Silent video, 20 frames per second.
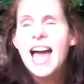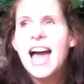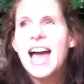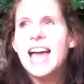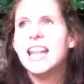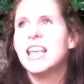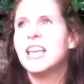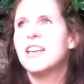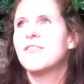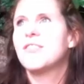
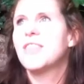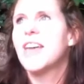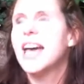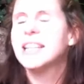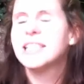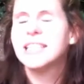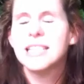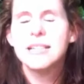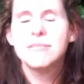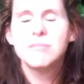And if
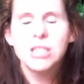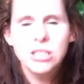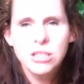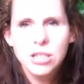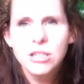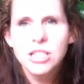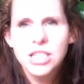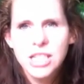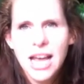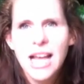that seems
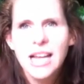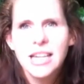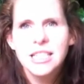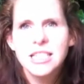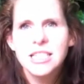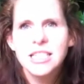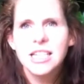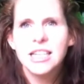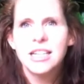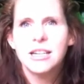too
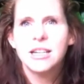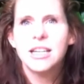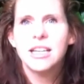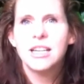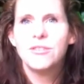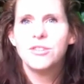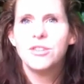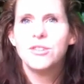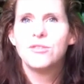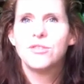challenging,
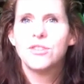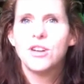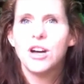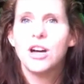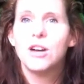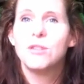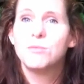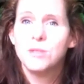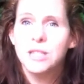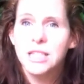if you've
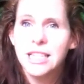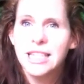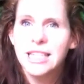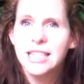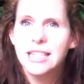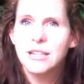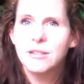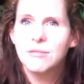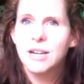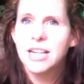got a really
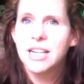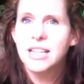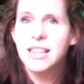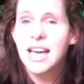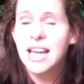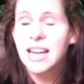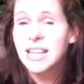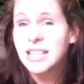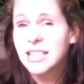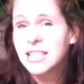little one and
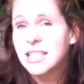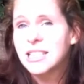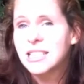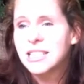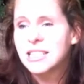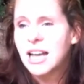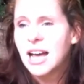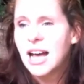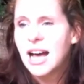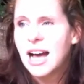that
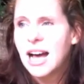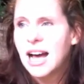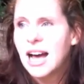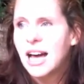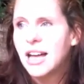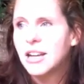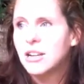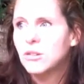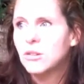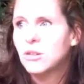is
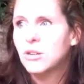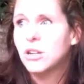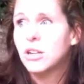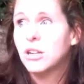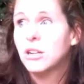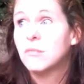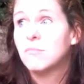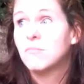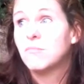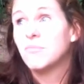hard,
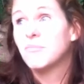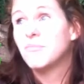or